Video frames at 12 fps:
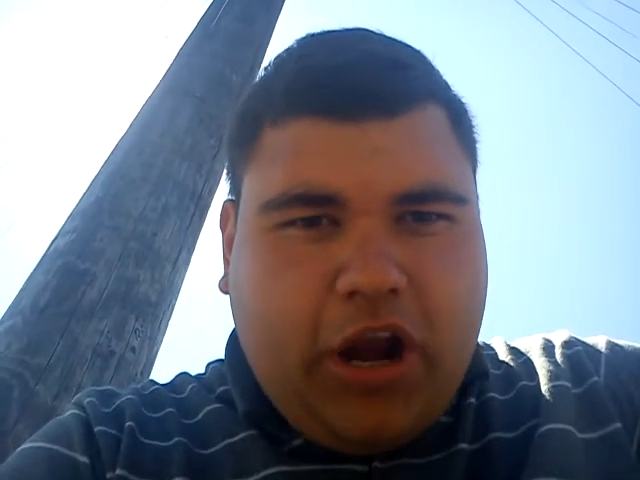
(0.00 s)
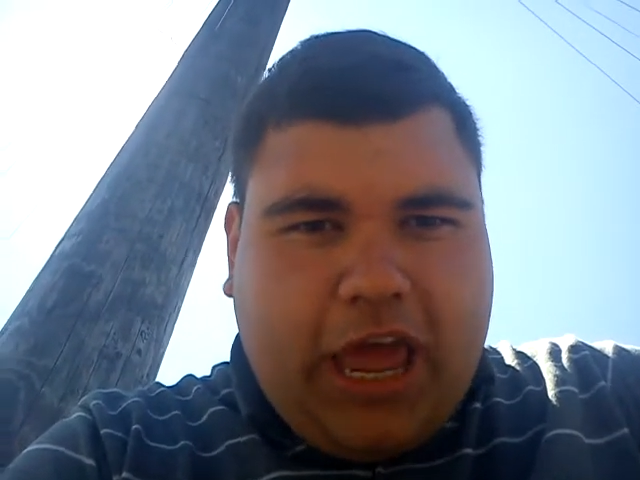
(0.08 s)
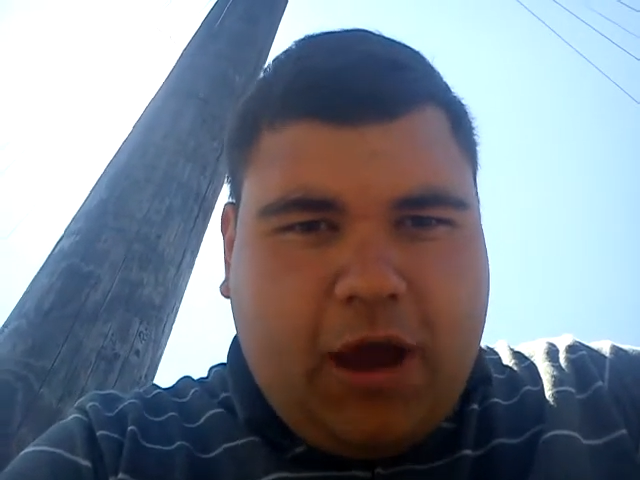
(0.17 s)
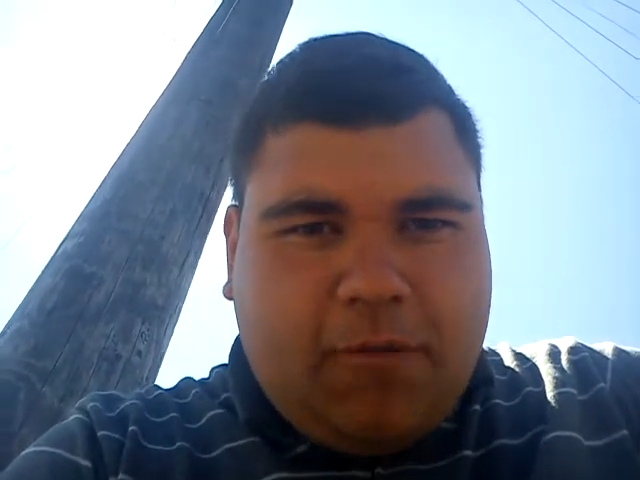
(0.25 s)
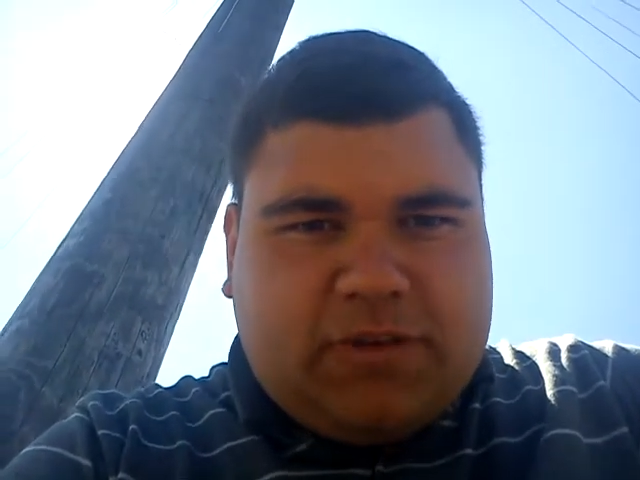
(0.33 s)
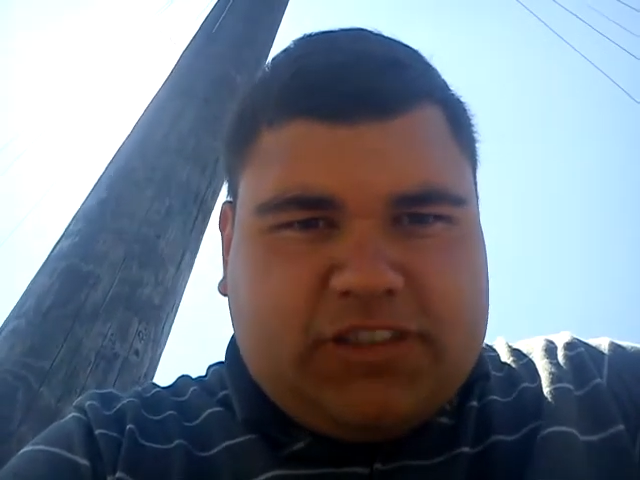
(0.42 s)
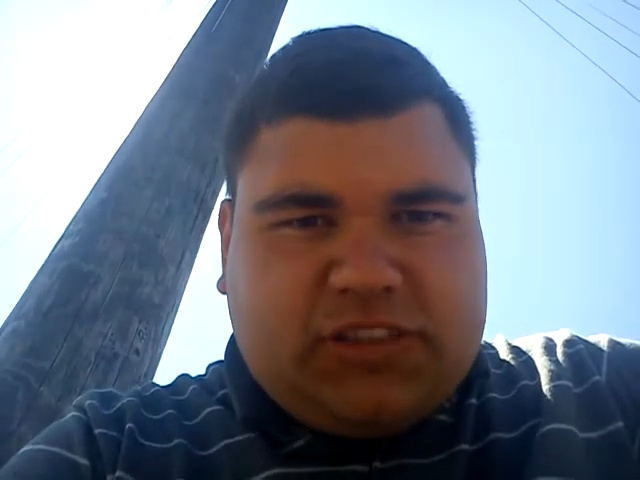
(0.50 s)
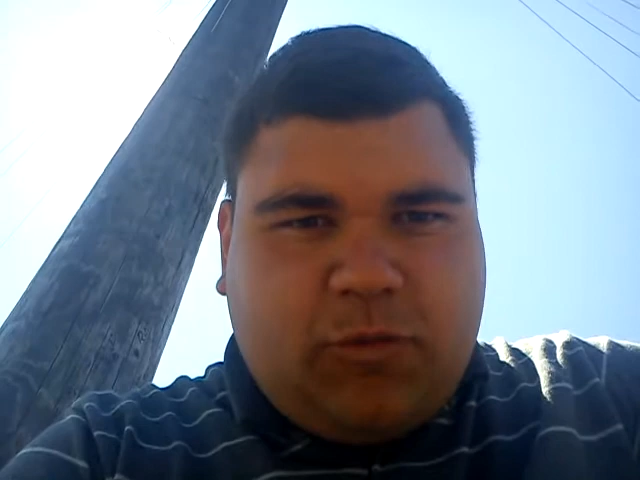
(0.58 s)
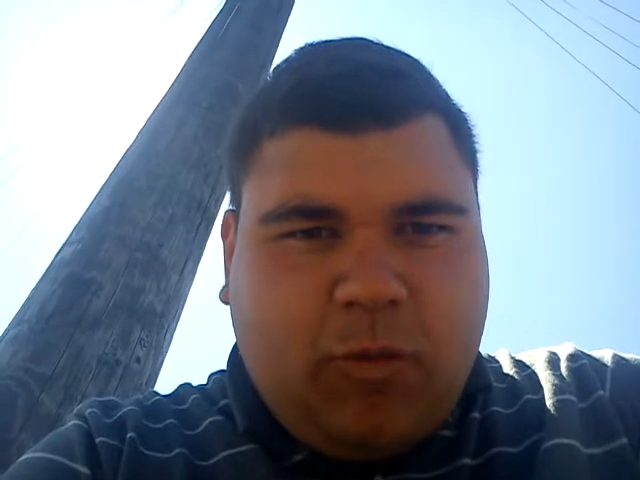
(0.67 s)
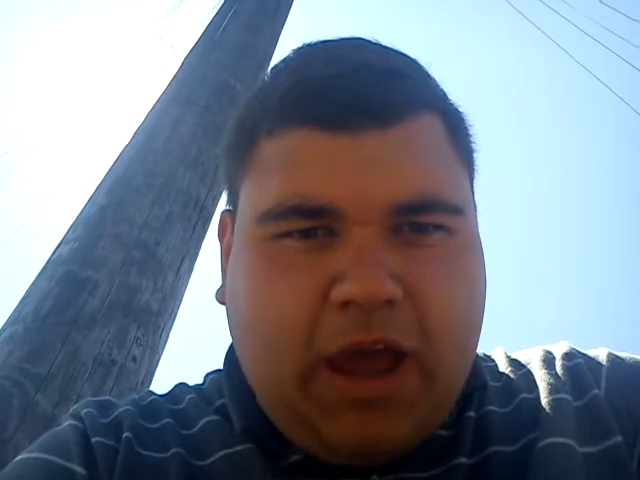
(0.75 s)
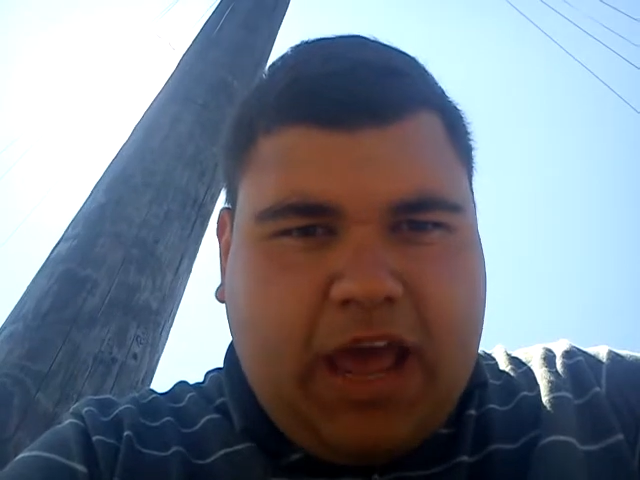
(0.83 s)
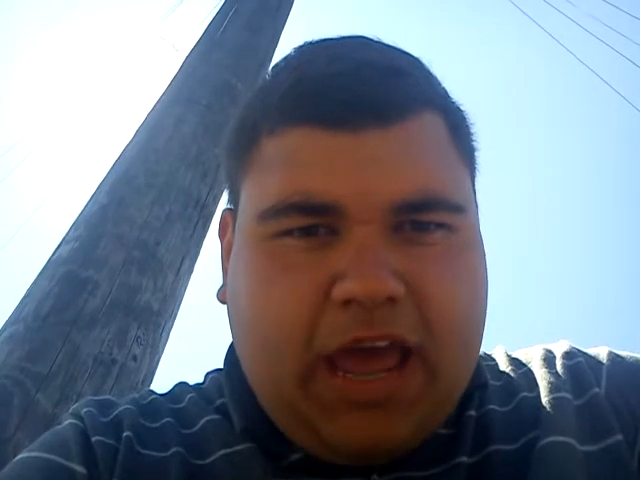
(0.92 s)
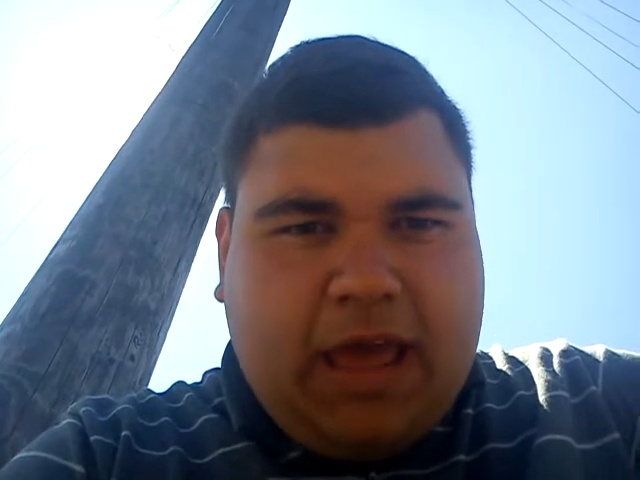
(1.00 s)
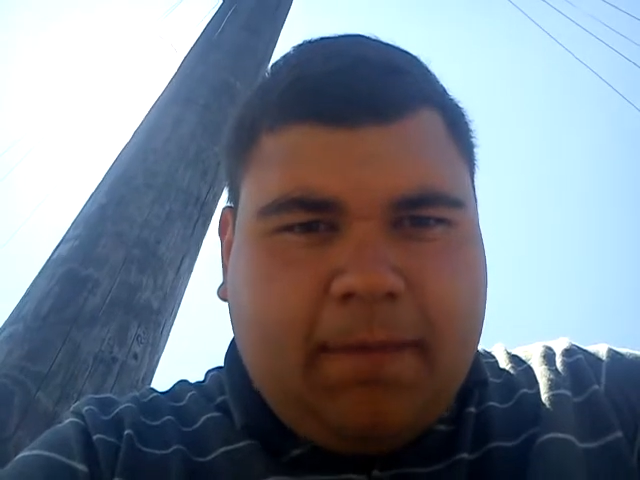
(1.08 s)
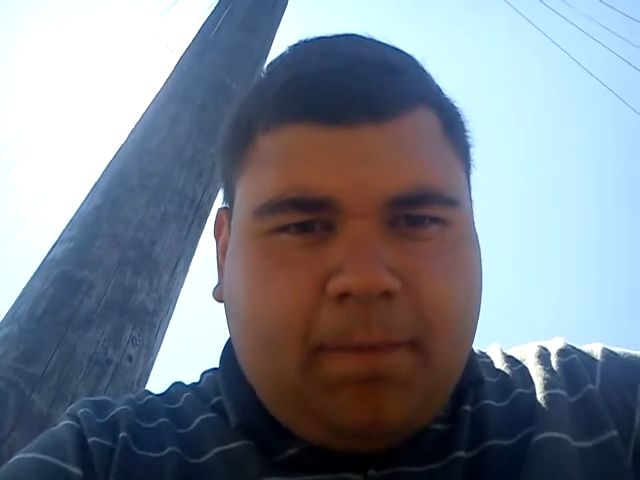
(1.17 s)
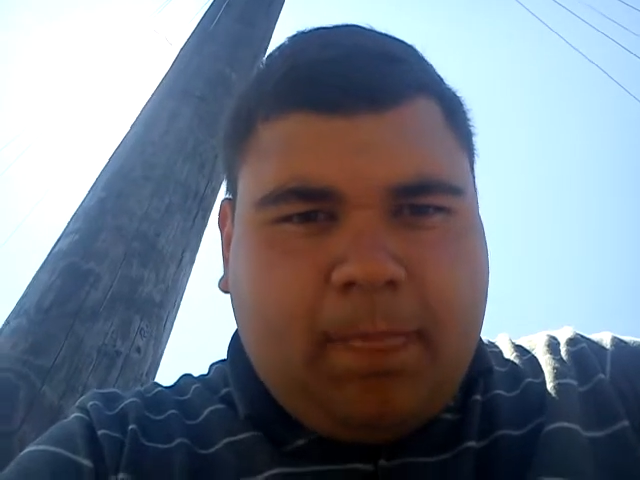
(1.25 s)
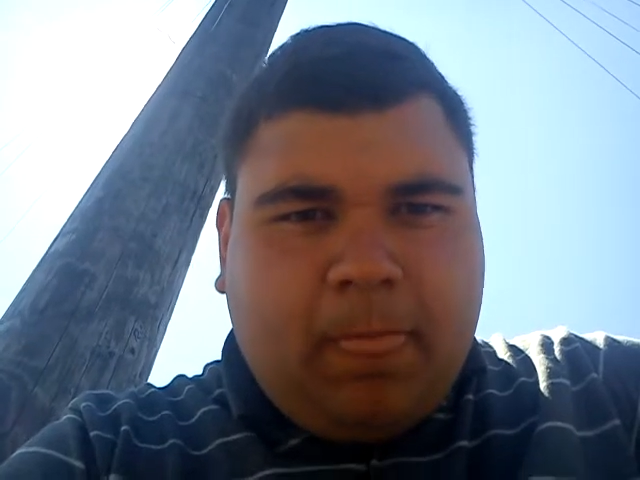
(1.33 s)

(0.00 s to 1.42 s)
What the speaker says: on Albert Square,